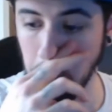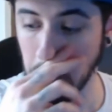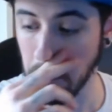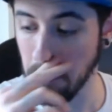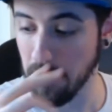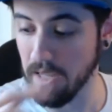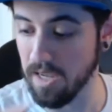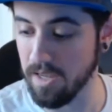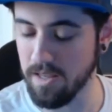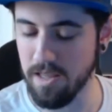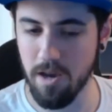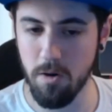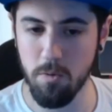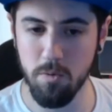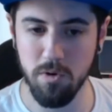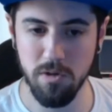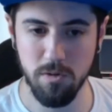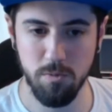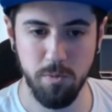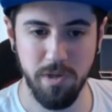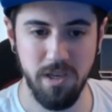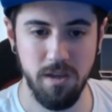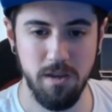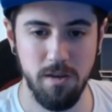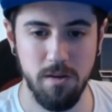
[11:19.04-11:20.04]
And now what
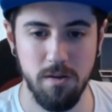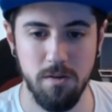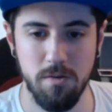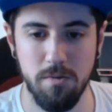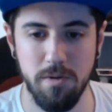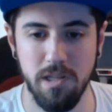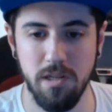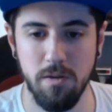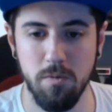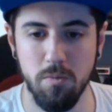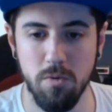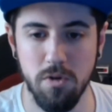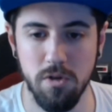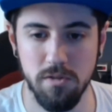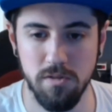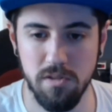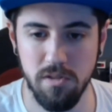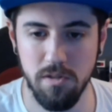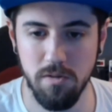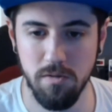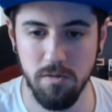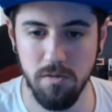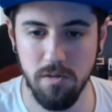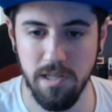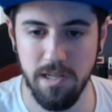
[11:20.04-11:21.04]
we really want
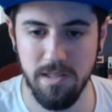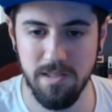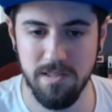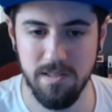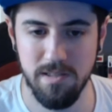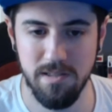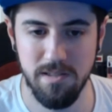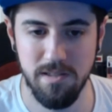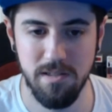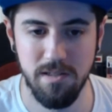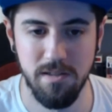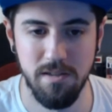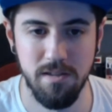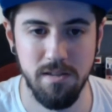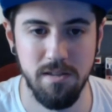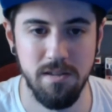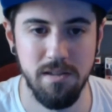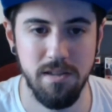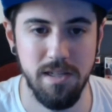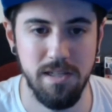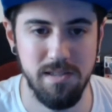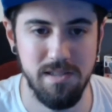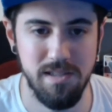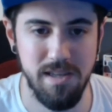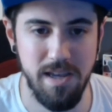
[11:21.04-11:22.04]
to, let's
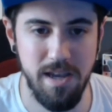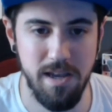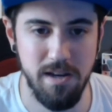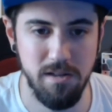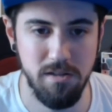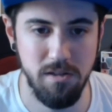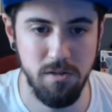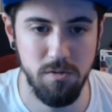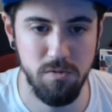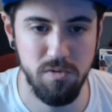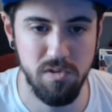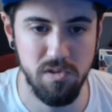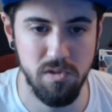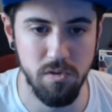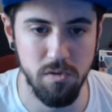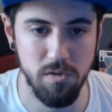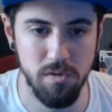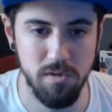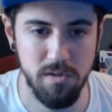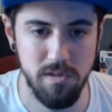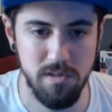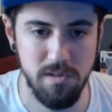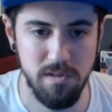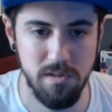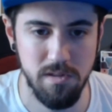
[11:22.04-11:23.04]
add a new
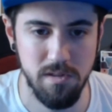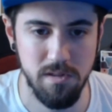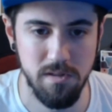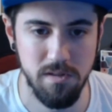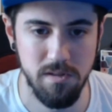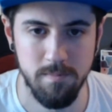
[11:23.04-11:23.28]
source.